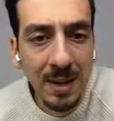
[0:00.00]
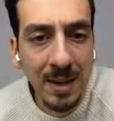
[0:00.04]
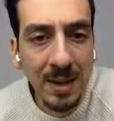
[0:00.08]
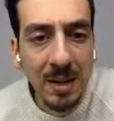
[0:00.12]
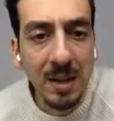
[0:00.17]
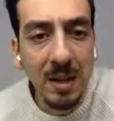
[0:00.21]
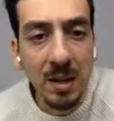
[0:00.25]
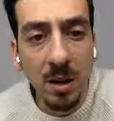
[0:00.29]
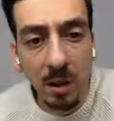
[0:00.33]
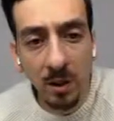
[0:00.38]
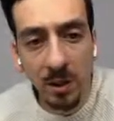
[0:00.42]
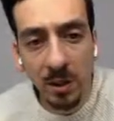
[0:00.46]

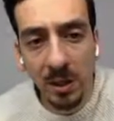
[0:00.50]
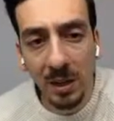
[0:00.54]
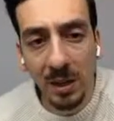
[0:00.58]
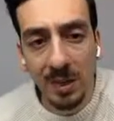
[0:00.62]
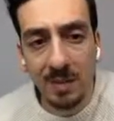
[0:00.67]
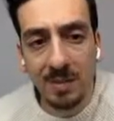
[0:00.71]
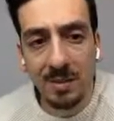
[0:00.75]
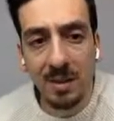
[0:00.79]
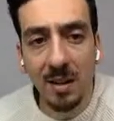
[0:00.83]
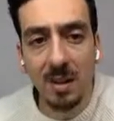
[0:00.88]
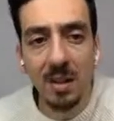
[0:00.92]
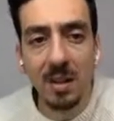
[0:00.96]

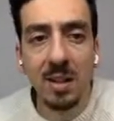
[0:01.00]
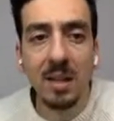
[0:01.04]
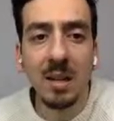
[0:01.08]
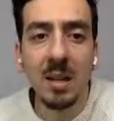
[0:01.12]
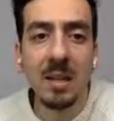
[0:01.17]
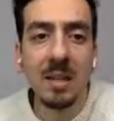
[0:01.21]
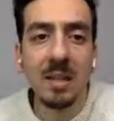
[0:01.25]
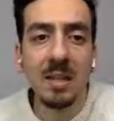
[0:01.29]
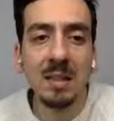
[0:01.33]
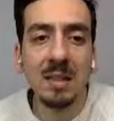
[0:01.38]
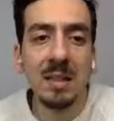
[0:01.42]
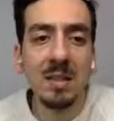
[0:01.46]
Nonetheless, I
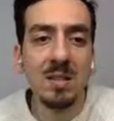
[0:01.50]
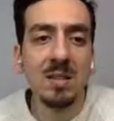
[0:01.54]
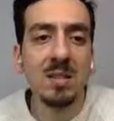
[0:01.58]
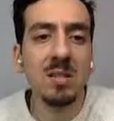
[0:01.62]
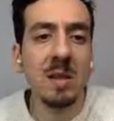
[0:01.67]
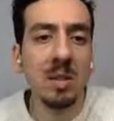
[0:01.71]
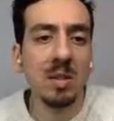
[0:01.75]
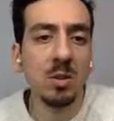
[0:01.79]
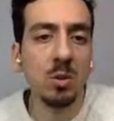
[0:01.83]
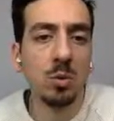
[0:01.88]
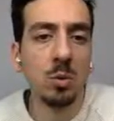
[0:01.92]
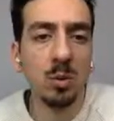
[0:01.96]
think this is
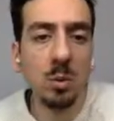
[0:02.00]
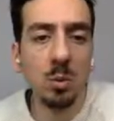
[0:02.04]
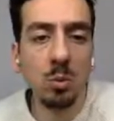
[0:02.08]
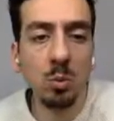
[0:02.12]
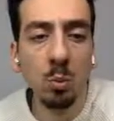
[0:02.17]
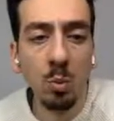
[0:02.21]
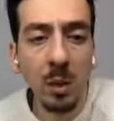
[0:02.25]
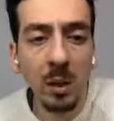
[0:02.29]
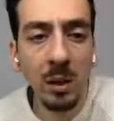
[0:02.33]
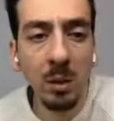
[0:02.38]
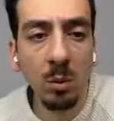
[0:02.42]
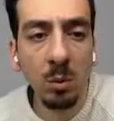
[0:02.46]
actually
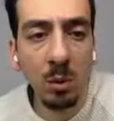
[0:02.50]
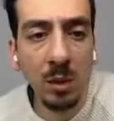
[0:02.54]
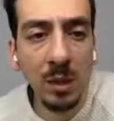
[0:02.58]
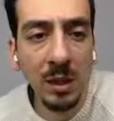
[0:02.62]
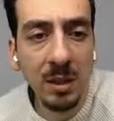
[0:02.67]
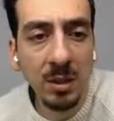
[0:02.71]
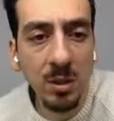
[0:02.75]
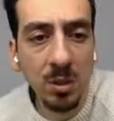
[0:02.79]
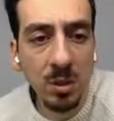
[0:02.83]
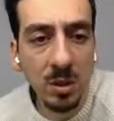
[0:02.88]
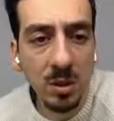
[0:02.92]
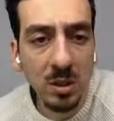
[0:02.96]
really, really
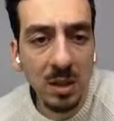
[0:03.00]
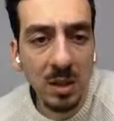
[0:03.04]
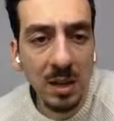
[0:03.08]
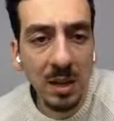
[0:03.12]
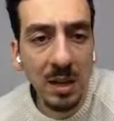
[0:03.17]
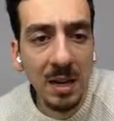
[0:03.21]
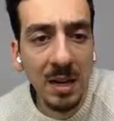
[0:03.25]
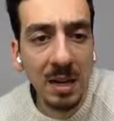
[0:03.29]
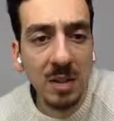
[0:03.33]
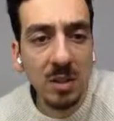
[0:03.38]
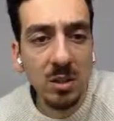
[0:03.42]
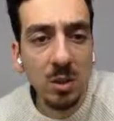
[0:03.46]
interesting.
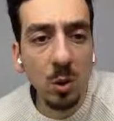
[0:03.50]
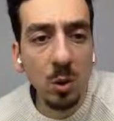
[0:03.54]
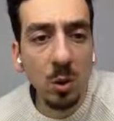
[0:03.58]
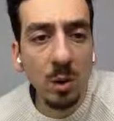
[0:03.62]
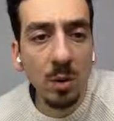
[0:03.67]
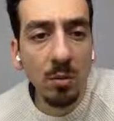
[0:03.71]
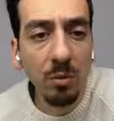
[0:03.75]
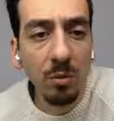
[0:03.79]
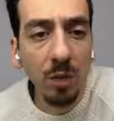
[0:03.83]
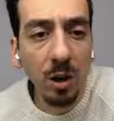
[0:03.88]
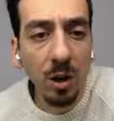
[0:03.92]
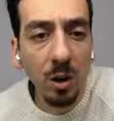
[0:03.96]
So
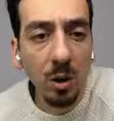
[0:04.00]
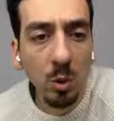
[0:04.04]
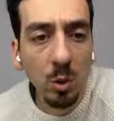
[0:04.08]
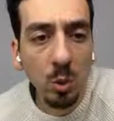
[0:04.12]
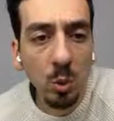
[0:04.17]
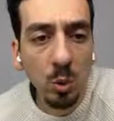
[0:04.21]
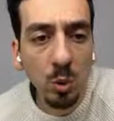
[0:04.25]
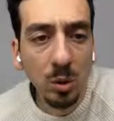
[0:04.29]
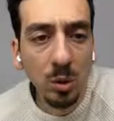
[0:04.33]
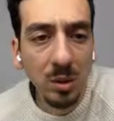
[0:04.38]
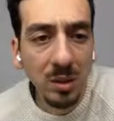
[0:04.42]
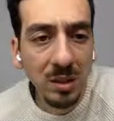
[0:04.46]
if
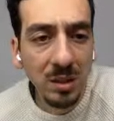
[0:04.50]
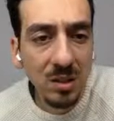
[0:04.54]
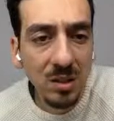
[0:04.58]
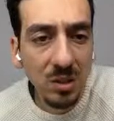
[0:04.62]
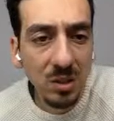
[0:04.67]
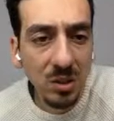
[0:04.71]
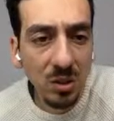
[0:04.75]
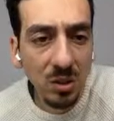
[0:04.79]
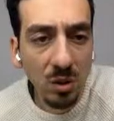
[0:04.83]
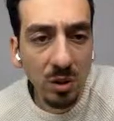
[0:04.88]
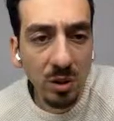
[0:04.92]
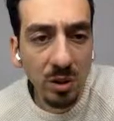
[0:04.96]
Rakuten
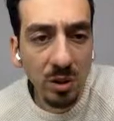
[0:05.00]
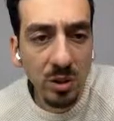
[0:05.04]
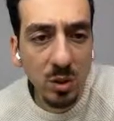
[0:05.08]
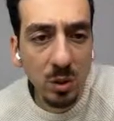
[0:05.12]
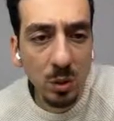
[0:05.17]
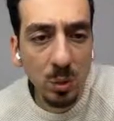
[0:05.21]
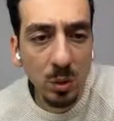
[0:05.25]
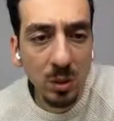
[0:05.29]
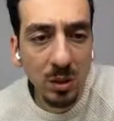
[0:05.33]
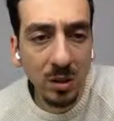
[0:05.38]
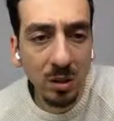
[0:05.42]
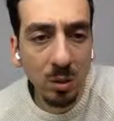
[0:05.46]
starts
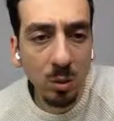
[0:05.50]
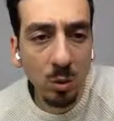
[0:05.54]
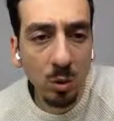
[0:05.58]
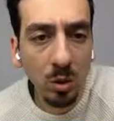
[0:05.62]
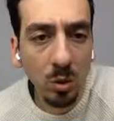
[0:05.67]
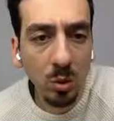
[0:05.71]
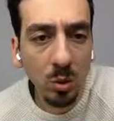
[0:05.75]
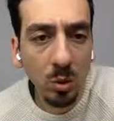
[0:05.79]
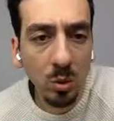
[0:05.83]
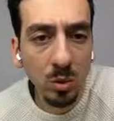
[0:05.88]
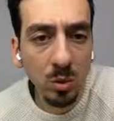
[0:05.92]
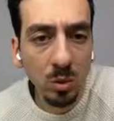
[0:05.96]
with their
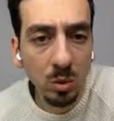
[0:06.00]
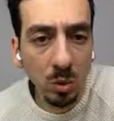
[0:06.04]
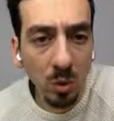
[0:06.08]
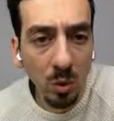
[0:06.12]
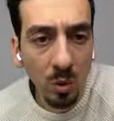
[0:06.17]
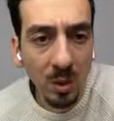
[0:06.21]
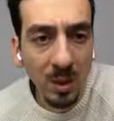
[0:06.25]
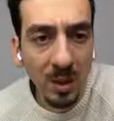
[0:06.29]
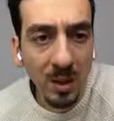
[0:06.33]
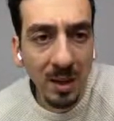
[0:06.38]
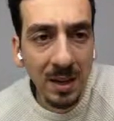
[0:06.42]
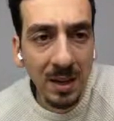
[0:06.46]
Rakuten
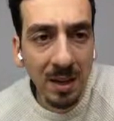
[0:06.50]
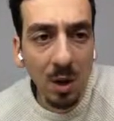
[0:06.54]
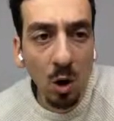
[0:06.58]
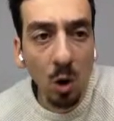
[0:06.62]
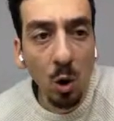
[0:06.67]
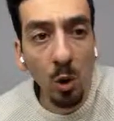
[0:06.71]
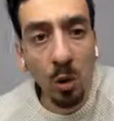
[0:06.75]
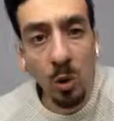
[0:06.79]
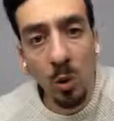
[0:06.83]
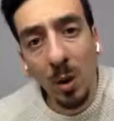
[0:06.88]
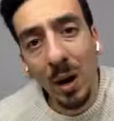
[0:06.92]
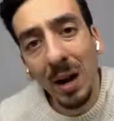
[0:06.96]
coin,
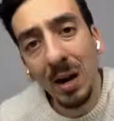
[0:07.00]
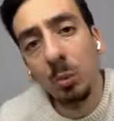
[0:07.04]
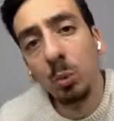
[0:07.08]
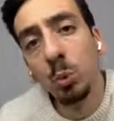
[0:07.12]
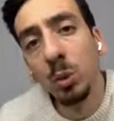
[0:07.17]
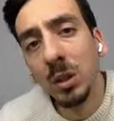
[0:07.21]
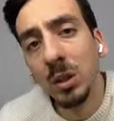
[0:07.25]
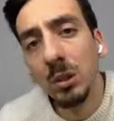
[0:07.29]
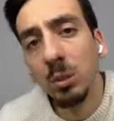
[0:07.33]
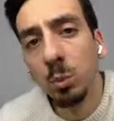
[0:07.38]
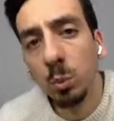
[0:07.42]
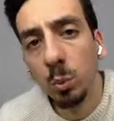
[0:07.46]
although I
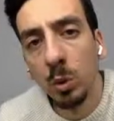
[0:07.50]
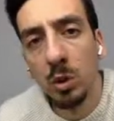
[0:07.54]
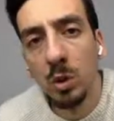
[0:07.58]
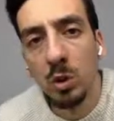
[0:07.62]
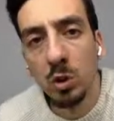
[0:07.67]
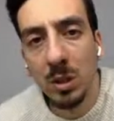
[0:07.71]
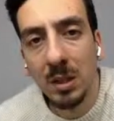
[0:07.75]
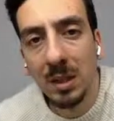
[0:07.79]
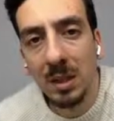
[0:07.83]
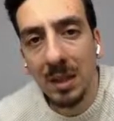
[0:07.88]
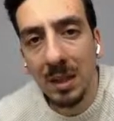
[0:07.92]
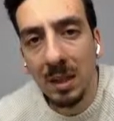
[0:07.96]
would have wished
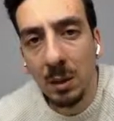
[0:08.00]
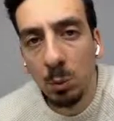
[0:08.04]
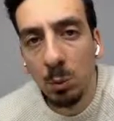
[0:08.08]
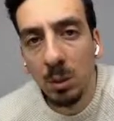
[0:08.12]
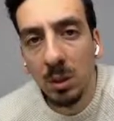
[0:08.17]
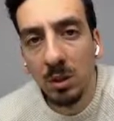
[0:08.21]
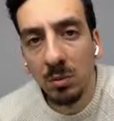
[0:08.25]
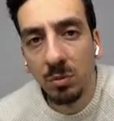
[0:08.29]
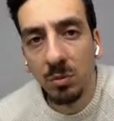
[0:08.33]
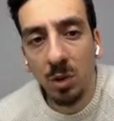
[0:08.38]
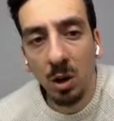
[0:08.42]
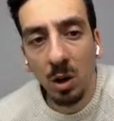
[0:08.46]
that they would
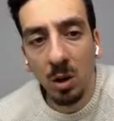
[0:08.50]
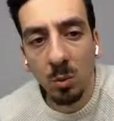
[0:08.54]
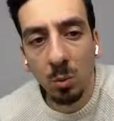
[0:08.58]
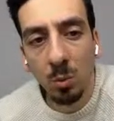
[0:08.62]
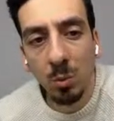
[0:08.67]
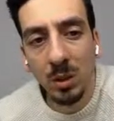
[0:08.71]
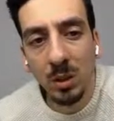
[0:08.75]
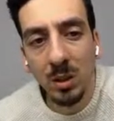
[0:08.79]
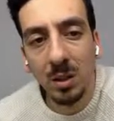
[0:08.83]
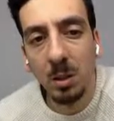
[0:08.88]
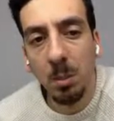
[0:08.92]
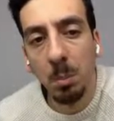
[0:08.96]
have gone
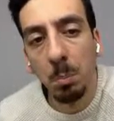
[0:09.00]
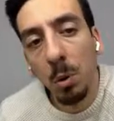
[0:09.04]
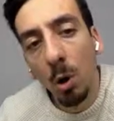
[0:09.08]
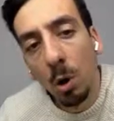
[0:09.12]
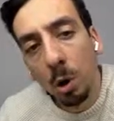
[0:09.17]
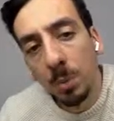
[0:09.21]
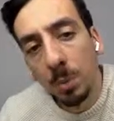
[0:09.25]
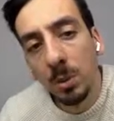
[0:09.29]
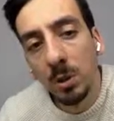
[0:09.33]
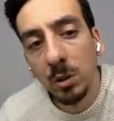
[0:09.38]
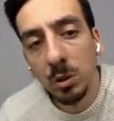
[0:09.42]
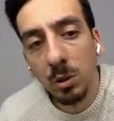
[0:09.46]
with a
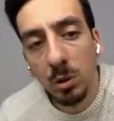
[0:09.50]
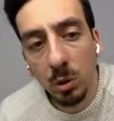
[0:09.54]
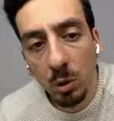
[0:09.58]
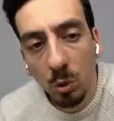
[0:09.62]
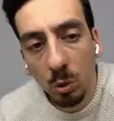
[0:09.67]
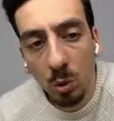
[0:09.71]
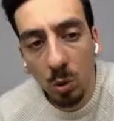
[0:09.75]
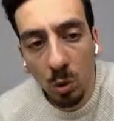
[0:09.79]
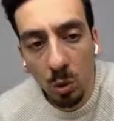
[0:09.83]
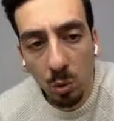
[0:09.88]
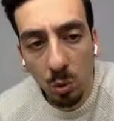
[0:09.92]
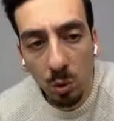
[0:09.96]
popular
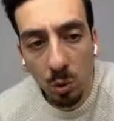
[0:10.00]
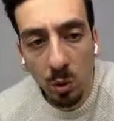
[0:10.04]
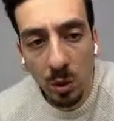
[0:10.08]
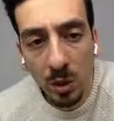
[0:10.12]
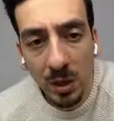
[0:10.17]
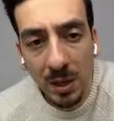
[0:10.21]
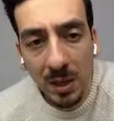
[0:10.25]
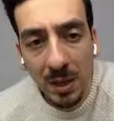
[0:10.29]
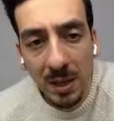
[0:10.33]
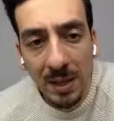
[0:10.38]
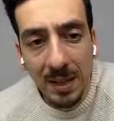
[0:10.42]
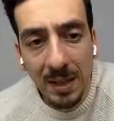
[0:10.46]

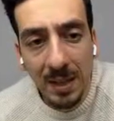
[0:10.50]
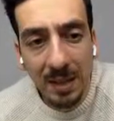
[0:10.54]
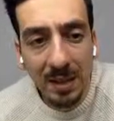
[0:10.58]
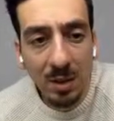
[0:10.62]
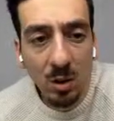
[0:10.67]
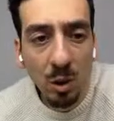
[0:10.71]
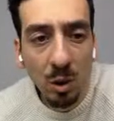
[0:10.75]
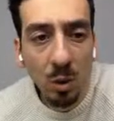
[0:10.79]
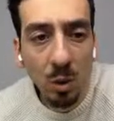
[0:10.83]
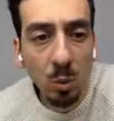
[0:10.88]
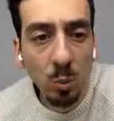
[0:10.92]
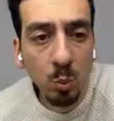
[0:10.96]
coin and
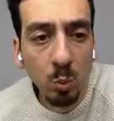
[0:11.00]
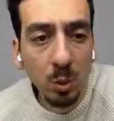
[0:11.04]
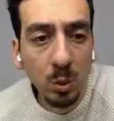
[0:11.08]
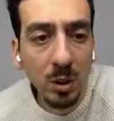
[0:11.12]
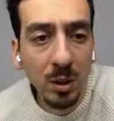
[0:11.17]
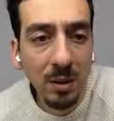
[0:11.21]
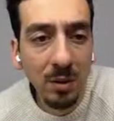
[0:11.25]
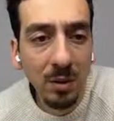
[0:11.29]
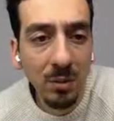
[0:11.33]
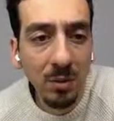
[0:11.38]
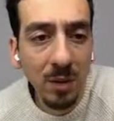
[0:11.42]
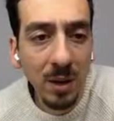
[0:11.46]
would
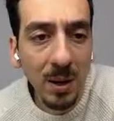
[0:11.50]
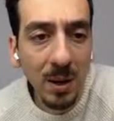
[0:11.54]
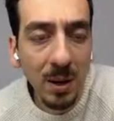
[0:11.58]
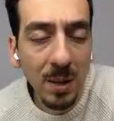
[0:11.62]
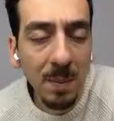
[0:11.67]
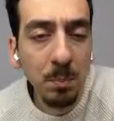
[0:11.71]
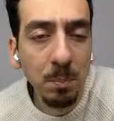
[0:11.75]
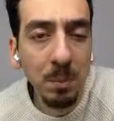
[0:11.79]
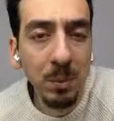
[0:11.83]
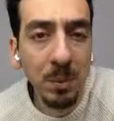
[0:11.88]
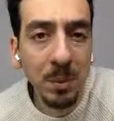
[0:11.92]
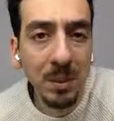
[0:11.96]
have
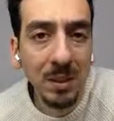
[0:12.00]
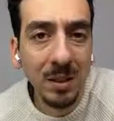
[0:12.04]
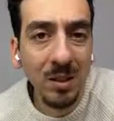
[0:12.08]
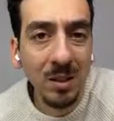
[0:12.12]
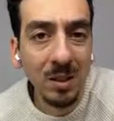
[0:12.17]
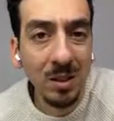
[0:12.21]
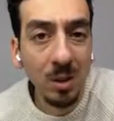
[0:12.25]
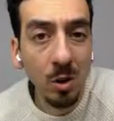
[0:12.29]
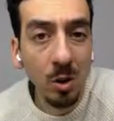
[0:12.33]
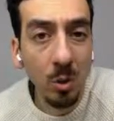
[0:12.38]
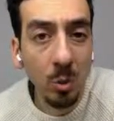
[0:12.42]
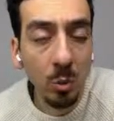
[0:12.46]
implemented
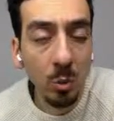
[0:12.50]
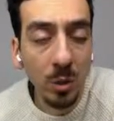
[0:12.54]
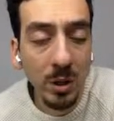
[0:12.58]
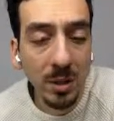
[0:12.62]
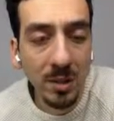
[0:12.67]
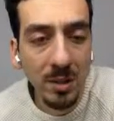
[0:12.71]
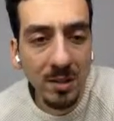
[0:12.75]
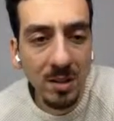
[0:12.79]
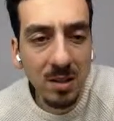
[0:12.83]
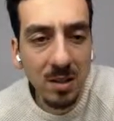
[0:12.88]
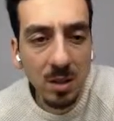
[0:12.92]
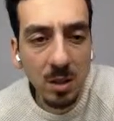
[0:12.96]
an already
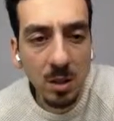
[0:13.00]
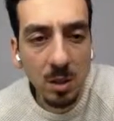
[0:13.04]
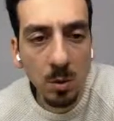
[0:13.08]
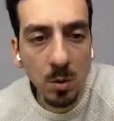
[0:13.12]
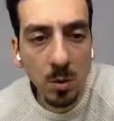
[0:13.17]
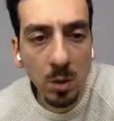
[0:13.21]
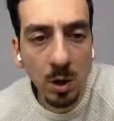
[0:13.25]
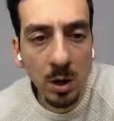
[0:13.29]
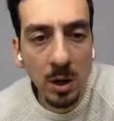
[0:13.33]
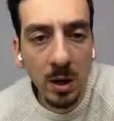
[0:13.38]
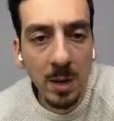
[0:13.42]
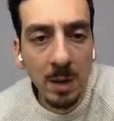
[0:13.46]
existing
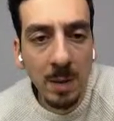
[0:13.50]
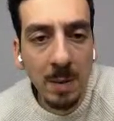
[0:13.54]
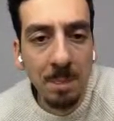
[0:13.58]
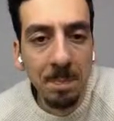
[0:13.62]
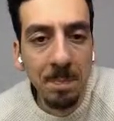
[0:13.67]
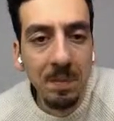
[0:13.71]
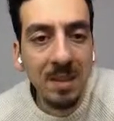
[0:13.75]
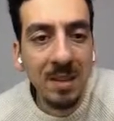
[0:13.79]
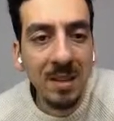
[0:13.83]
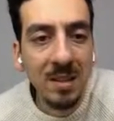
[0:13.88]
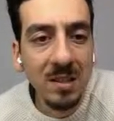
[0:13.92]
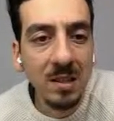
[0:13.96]
one,
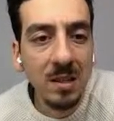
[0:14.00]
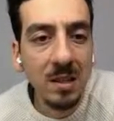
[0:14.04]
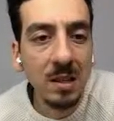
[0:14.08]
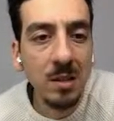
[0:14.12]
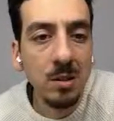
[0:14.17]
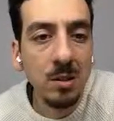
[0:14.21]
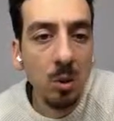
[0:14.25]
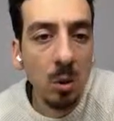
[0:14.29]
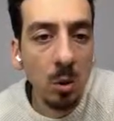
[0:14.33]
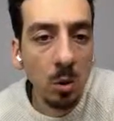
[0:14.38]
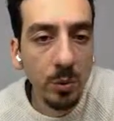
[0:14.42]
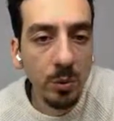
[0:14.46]
this is
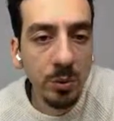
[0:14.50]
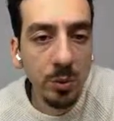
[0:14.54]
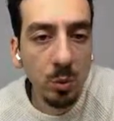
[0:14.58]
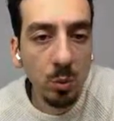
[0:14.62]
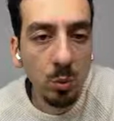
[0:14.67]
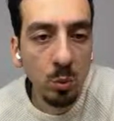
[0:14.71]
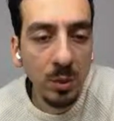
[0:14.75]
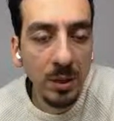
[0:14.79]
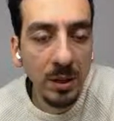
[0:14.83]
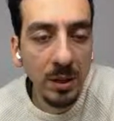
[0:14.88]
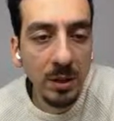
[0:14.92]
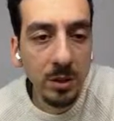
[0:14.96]
also
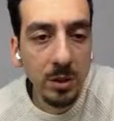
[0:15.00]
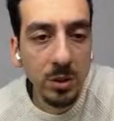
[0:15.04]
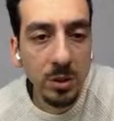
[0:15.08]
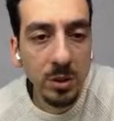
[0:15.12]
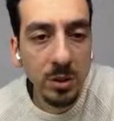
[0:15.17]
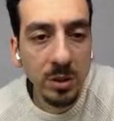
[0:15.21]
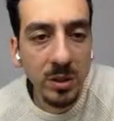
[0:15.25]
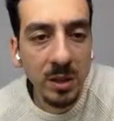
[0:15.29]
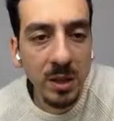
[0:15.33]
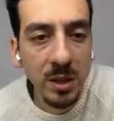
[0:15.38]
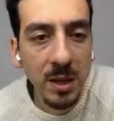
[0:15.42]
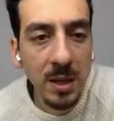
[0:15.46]
really
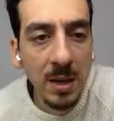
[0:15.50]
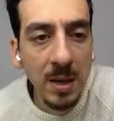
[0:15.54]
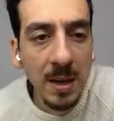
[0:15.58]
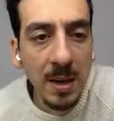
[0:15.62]
interesting.